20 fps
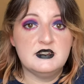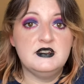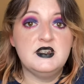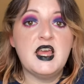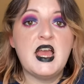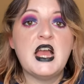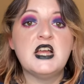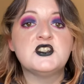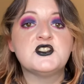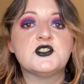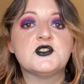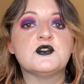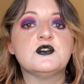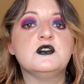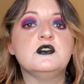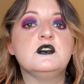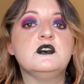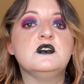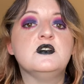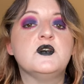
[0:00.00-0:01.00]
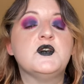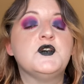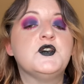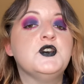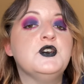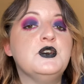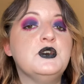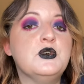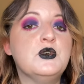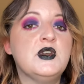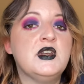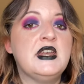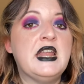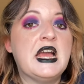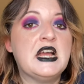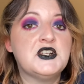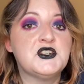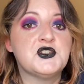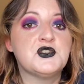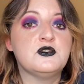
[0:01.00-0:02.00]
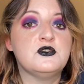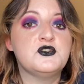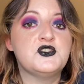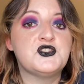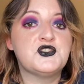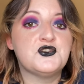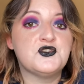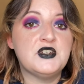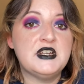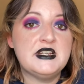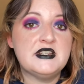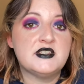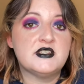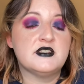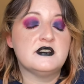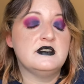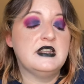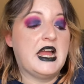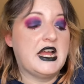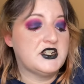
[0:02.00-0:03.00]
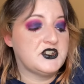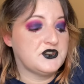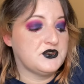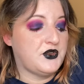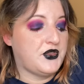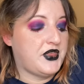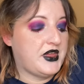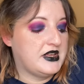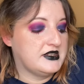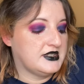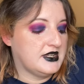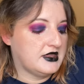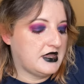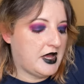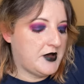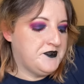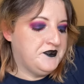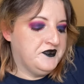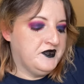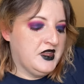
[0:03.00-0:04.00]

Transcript: Natural food, natural treats, natural things like that.